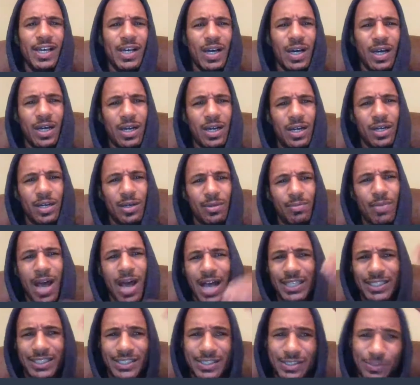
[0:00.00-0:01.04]

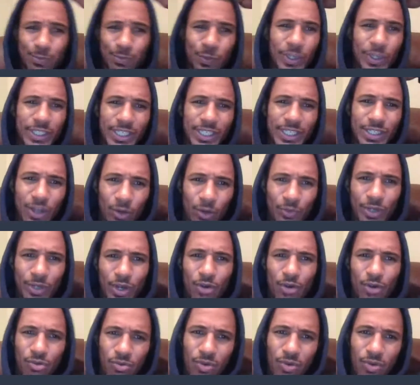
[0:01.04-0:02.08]
I really don't
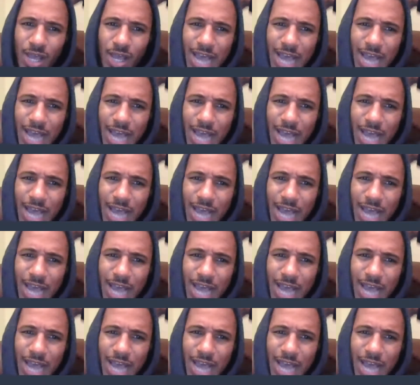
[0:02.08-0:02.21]
know.